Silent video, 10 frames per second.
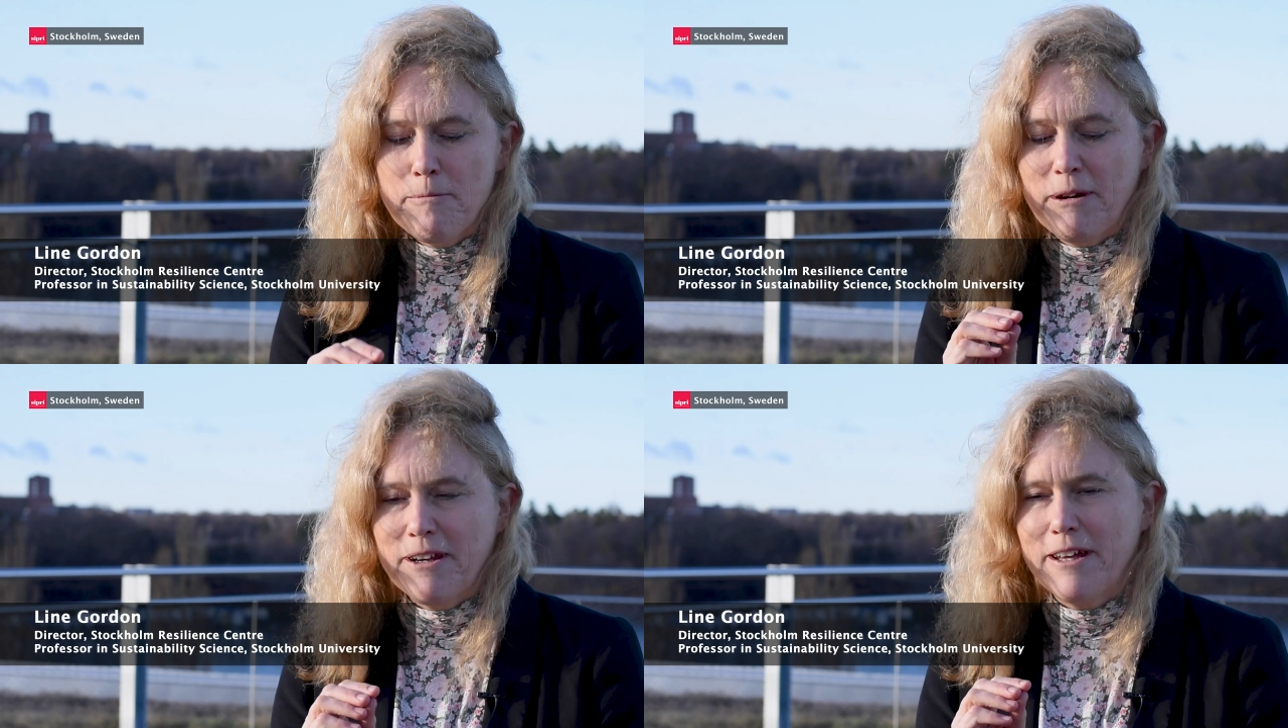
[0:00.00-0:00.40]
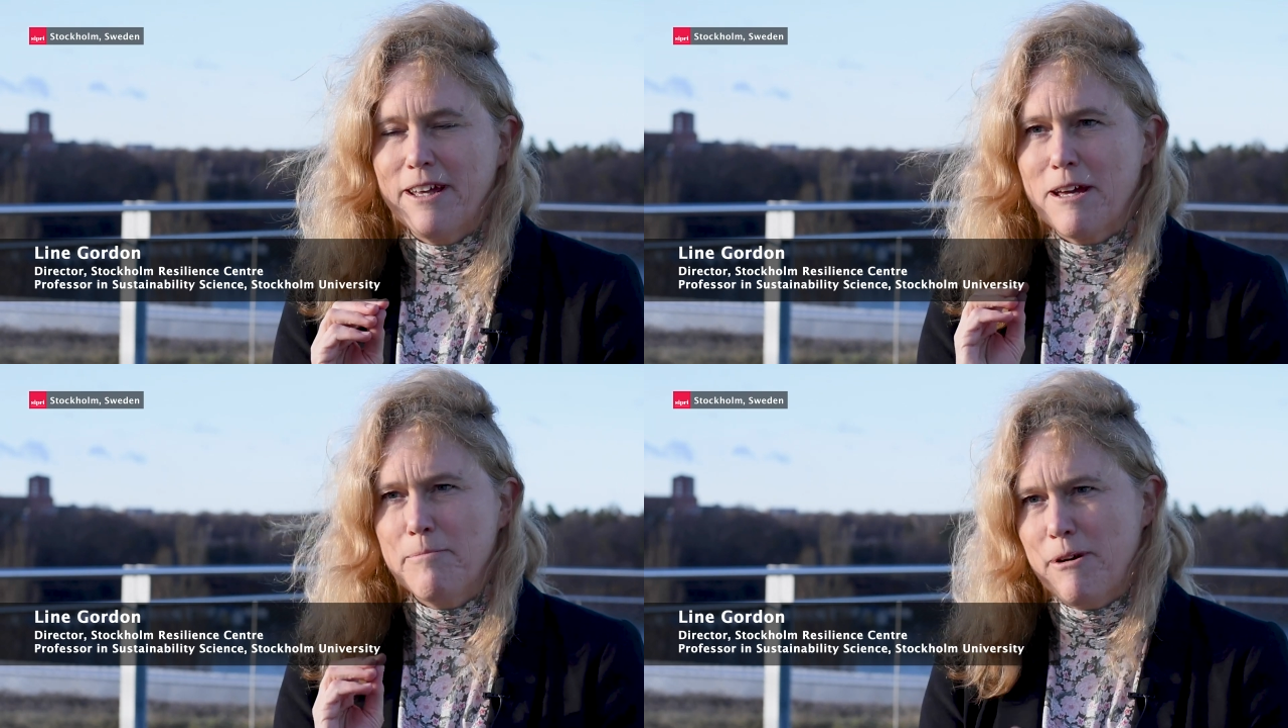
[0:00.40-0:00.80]
But
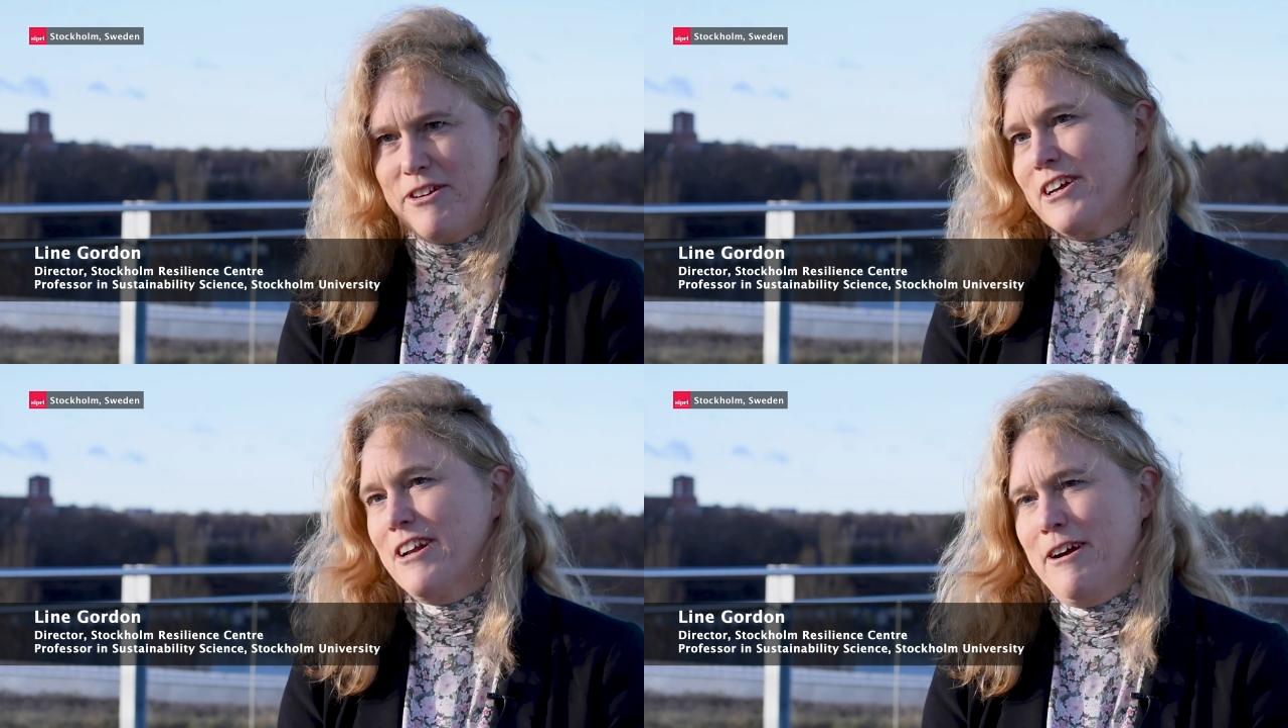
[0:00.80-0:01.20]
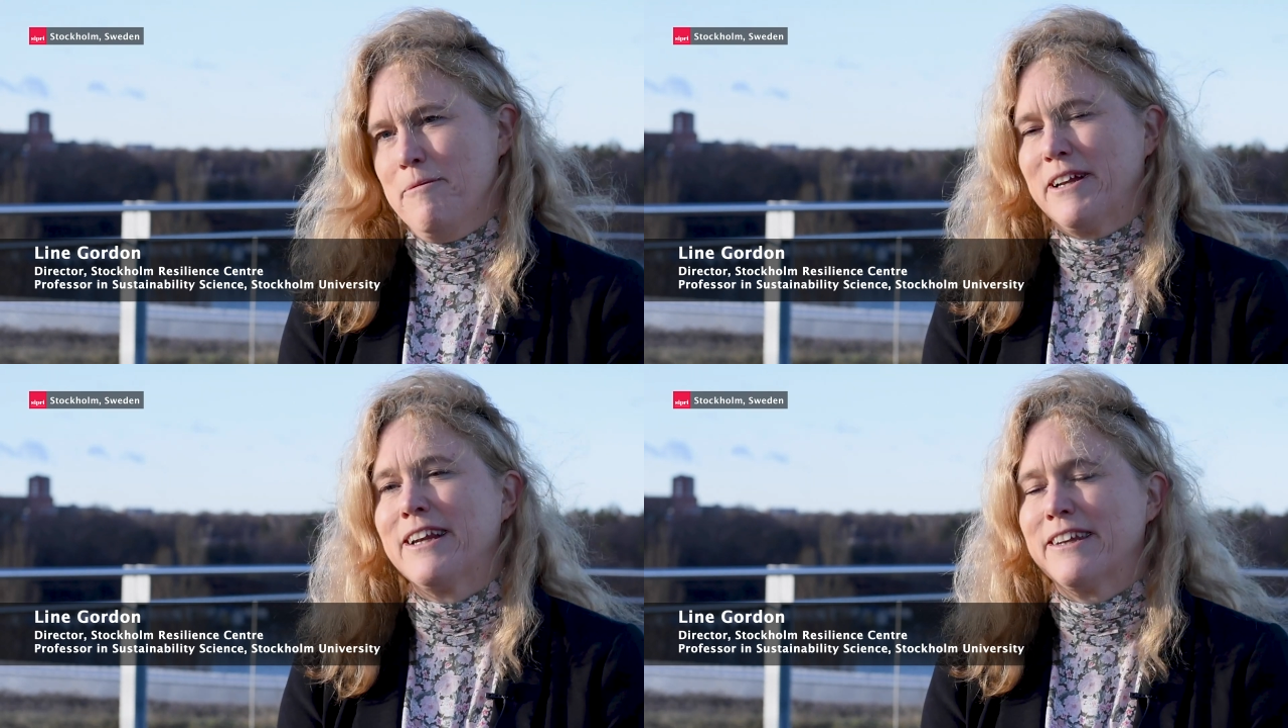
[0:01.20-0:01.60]
in particular, I
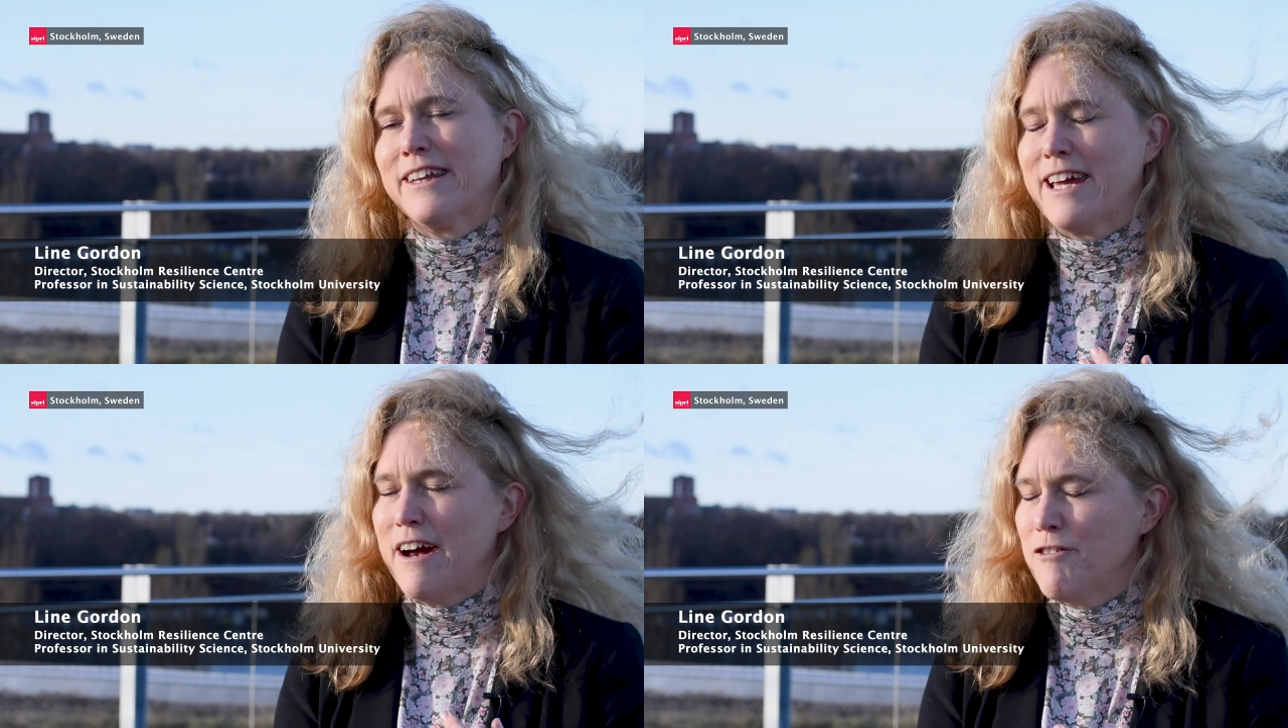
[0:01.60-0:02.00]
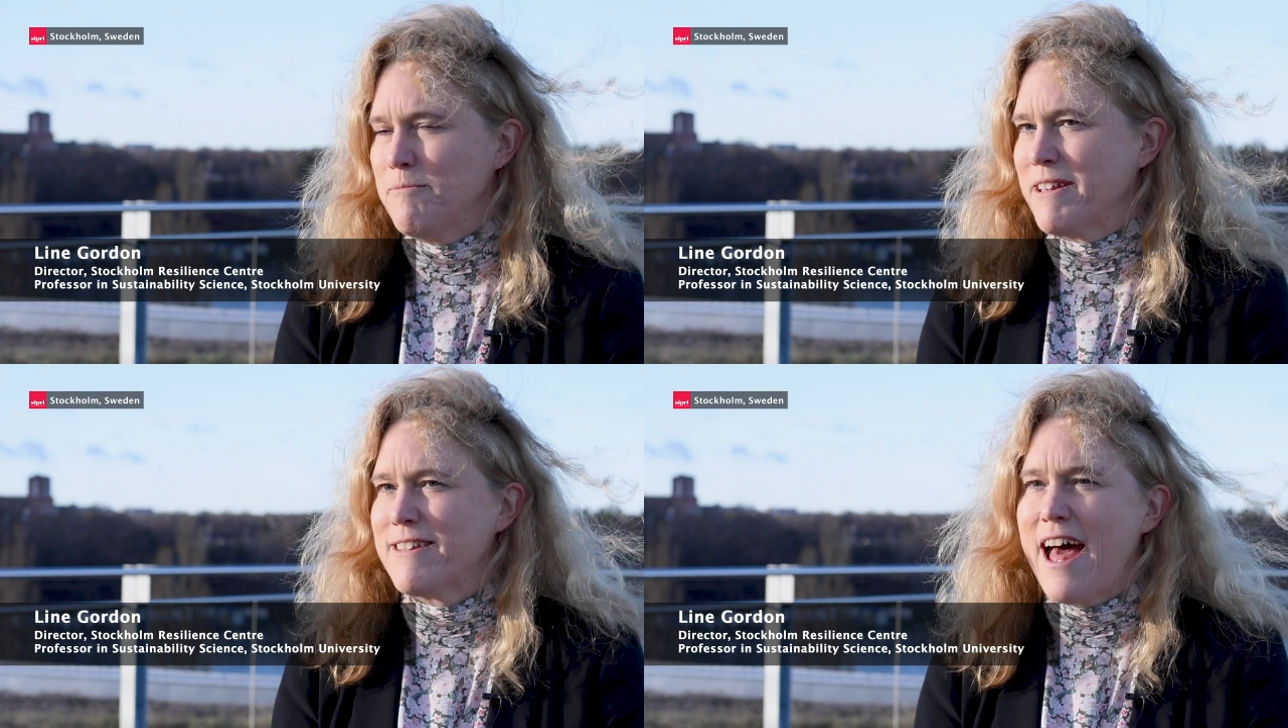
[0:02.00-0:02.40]
mean,
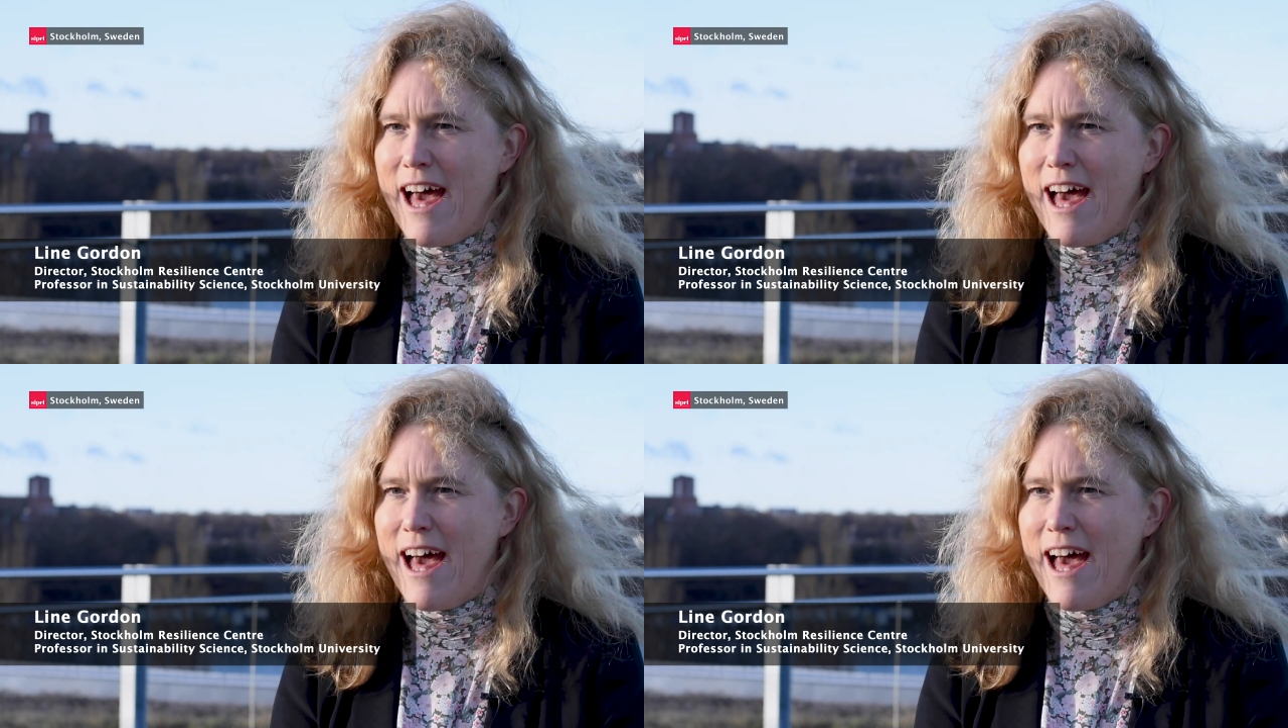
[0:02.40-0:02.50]
governments